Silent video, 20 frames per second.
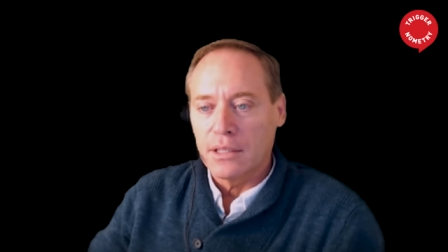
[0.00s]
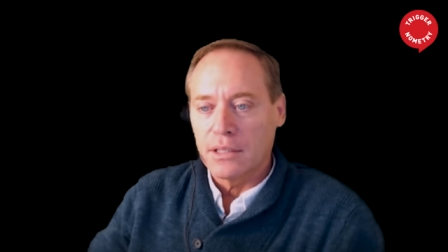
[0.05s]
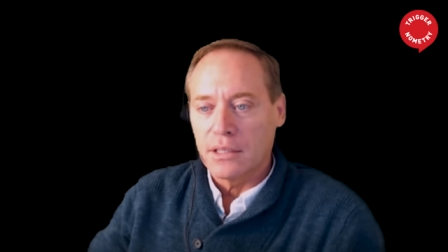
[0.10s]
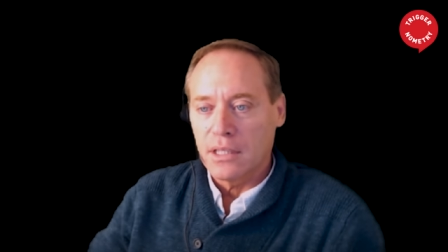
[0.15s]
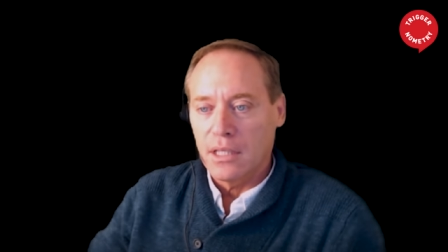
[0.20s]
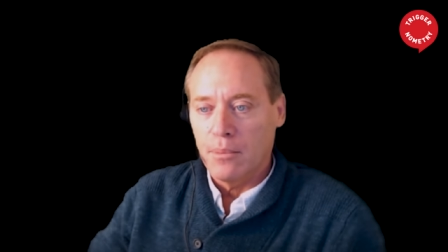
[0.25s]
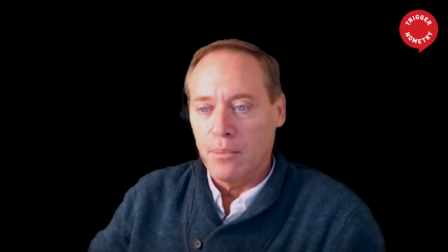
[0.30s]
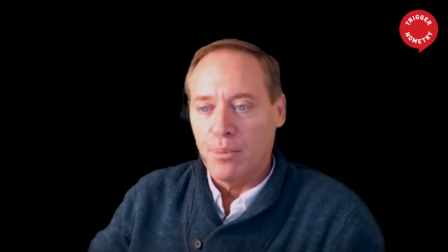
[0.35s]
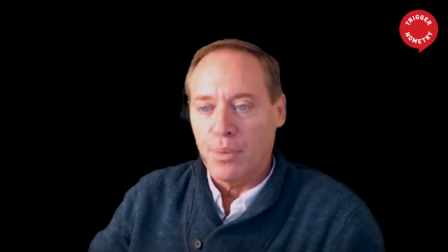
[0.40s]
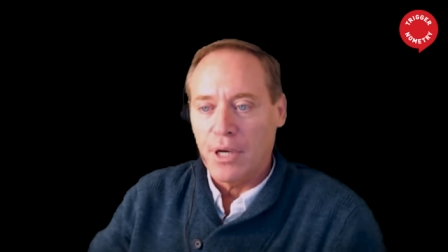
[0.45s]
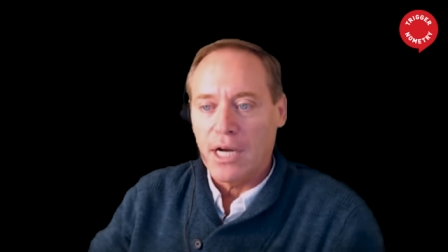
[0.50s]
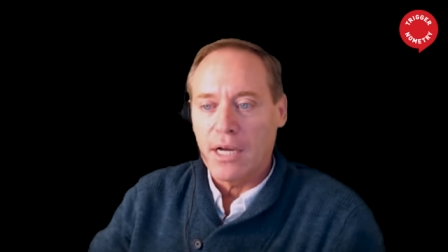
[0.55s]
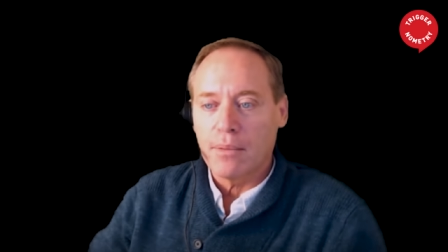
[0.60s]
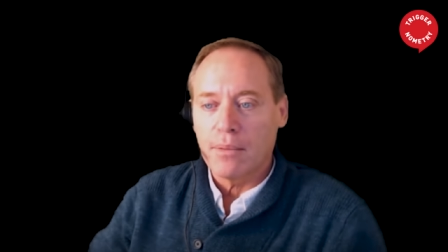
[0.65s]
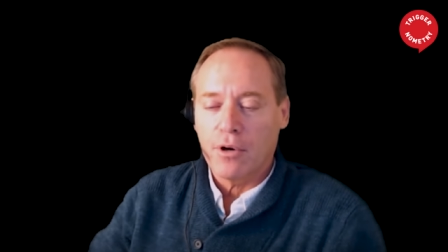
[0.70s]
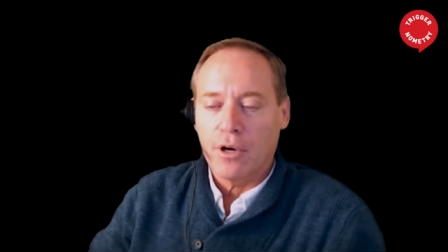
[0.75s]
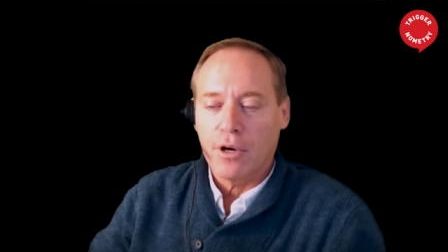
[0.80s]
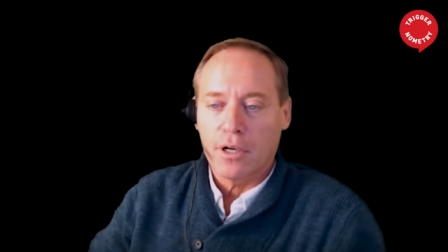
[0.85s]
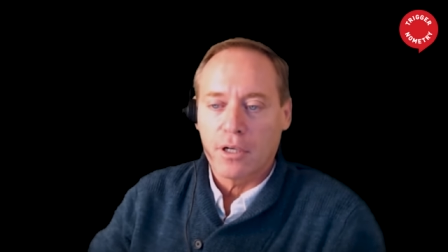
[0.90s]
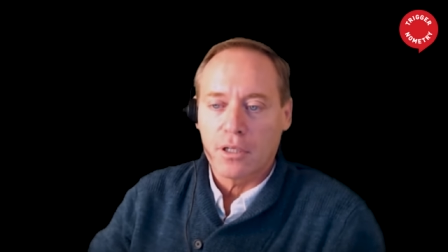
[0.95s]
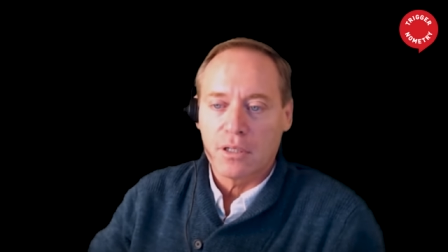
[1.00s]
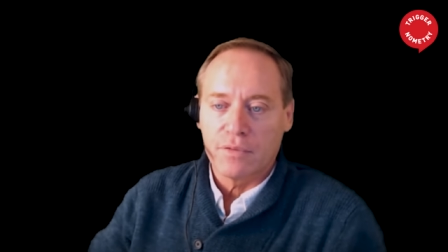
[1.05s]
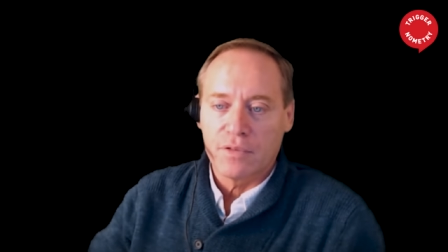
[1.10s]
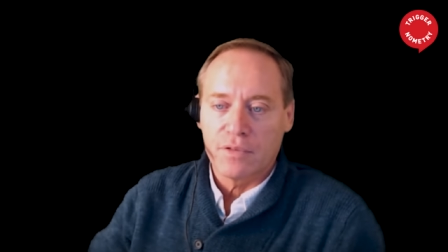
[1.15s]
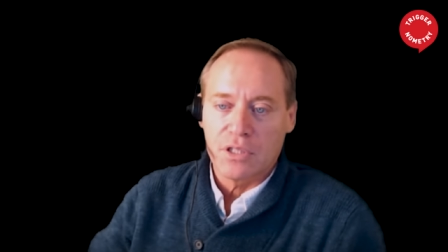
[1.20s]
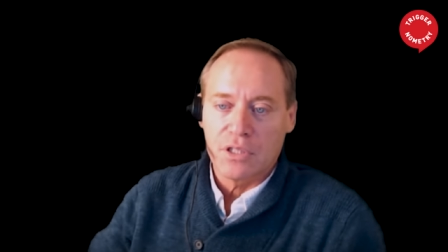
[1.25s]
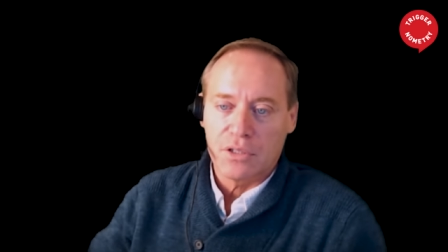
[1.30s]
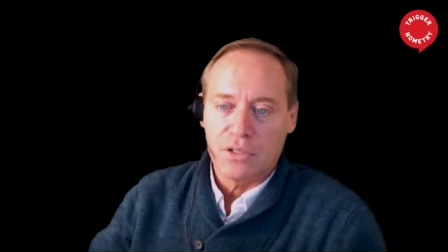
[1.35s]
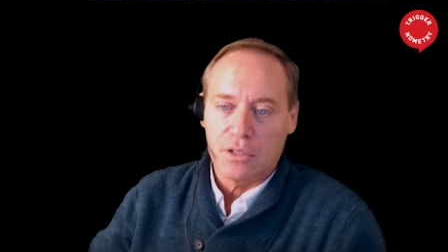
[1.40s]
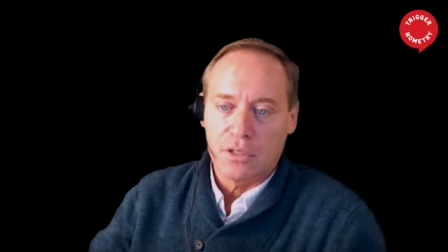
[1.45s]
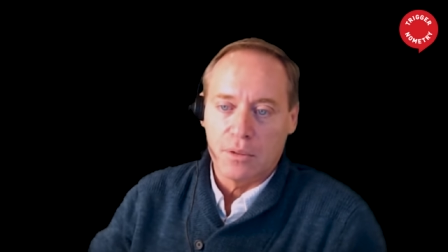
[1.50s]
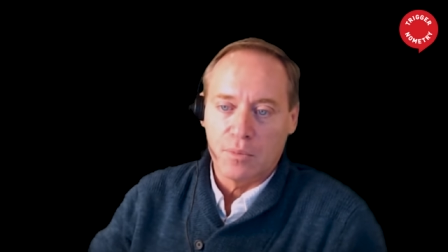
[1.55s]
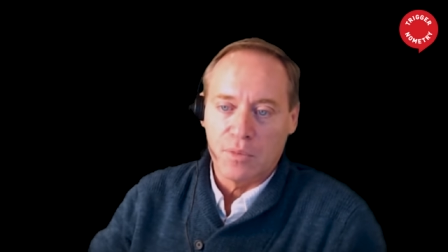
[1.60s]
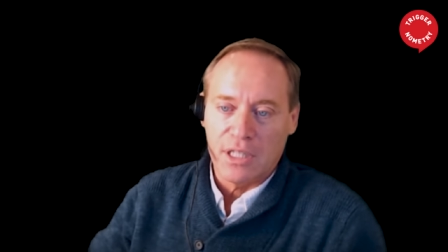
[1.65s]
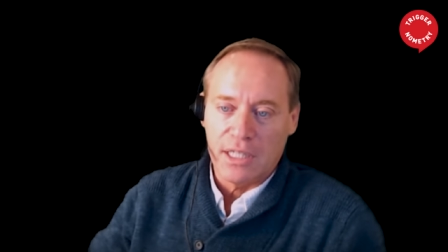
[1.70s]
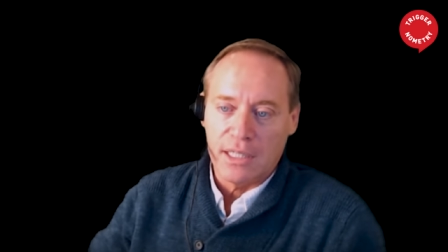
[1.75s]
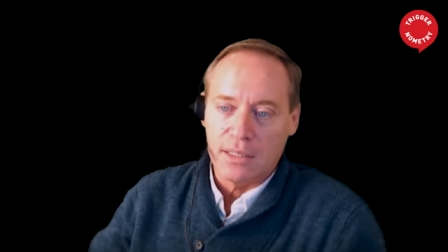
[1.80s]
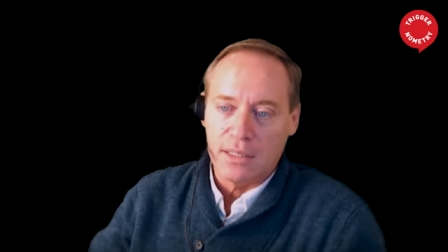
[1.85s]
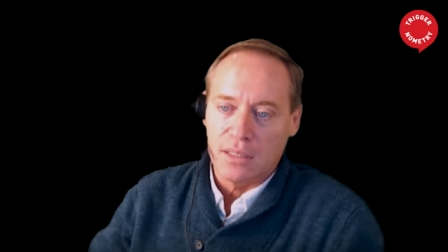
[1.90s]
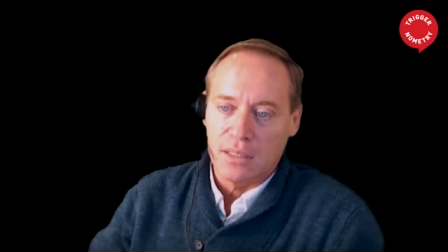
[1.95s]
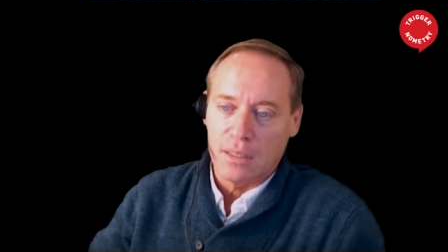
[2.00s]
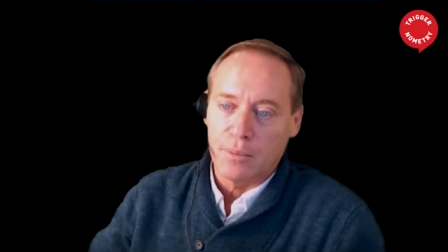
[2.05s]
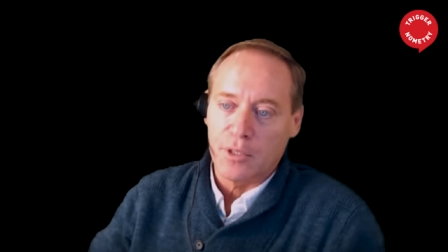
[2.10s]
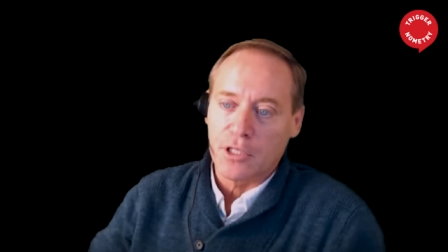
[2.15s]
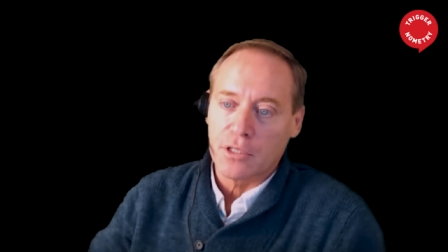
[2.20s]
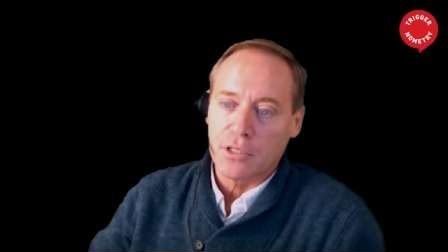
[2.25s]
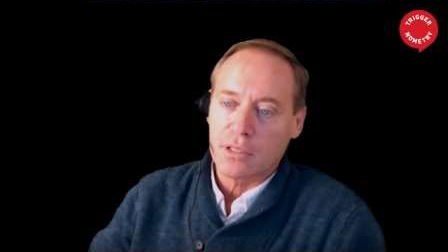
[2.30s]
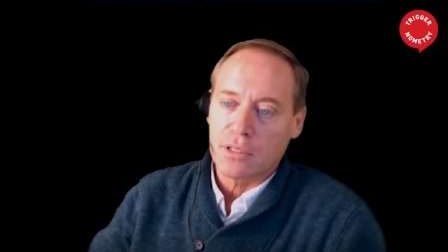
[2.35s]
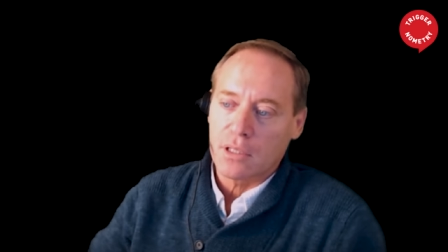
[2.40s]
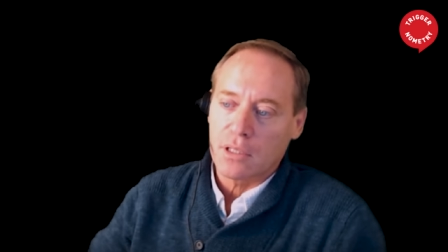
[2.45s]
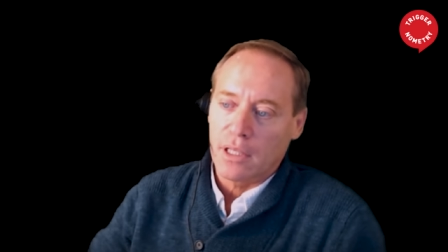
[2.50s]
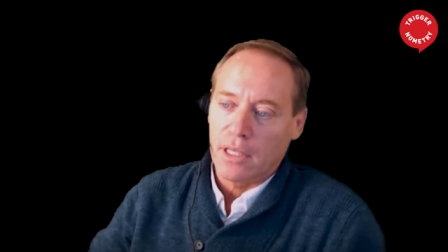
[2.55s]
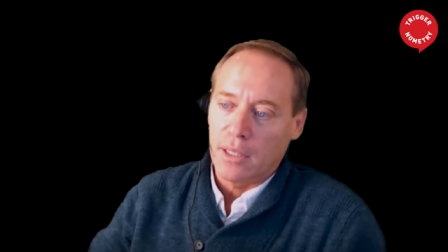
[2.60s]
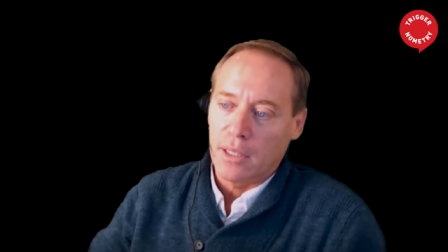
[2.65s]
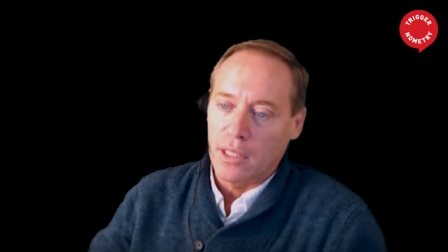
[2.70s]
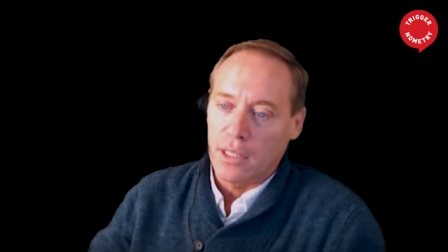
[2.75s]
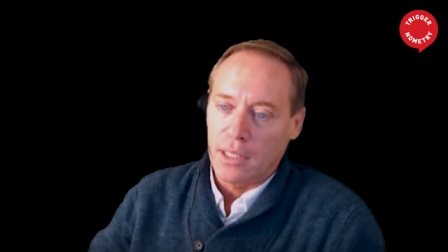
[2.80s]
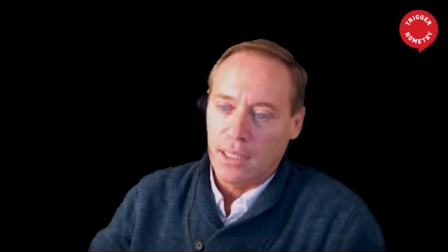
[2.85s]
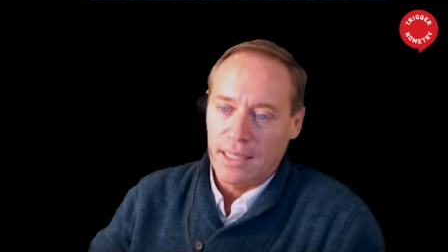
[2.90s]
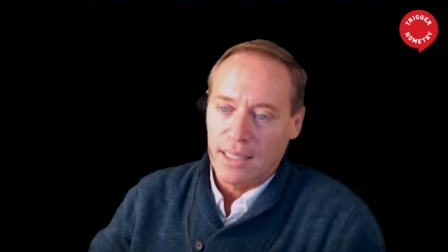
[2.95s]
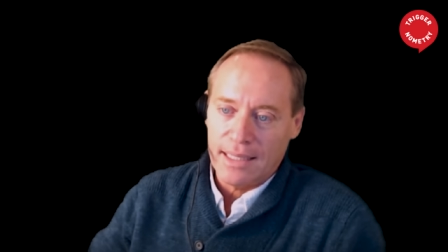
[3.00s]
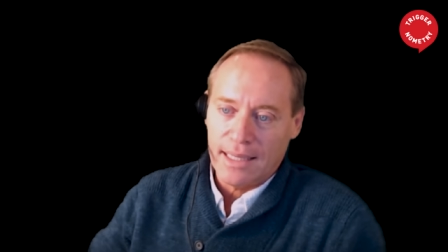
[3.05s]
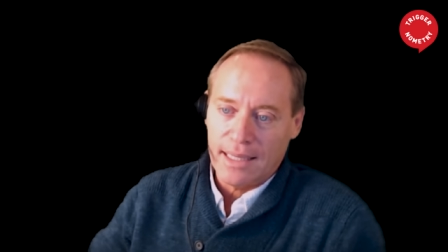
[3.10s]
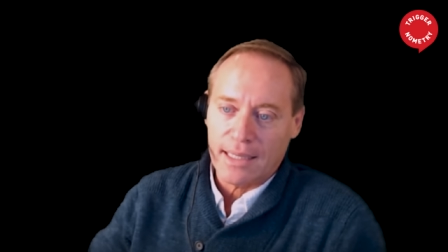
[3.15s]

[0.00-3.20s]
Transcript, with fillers: is a byproduct of a system that exhibits a